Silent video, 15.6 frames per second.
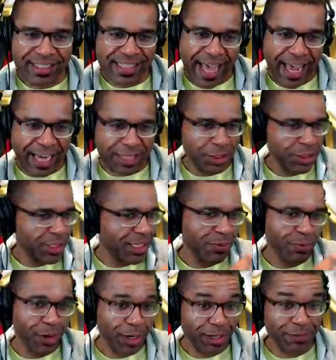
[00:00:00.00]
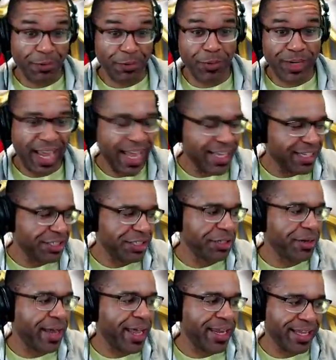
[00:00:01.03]
this actually worked for what I had to
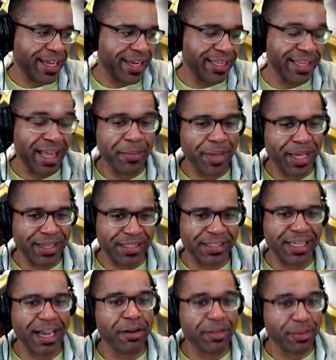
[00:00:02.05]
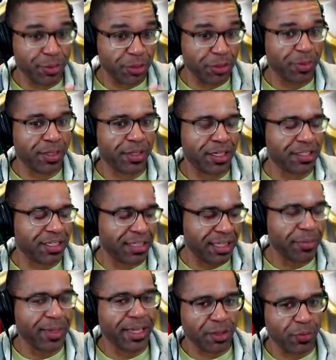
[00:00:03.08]
do, and it, it allowed me to get a tower that was super clutch. I
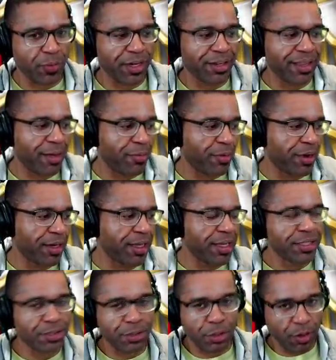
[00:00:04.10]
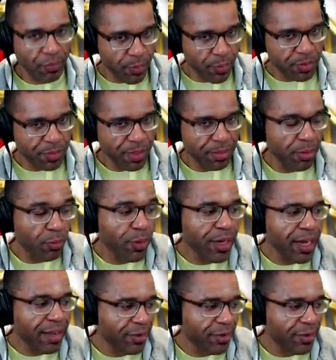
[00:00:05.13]
think we got the win on that one. Don't know if it was me, but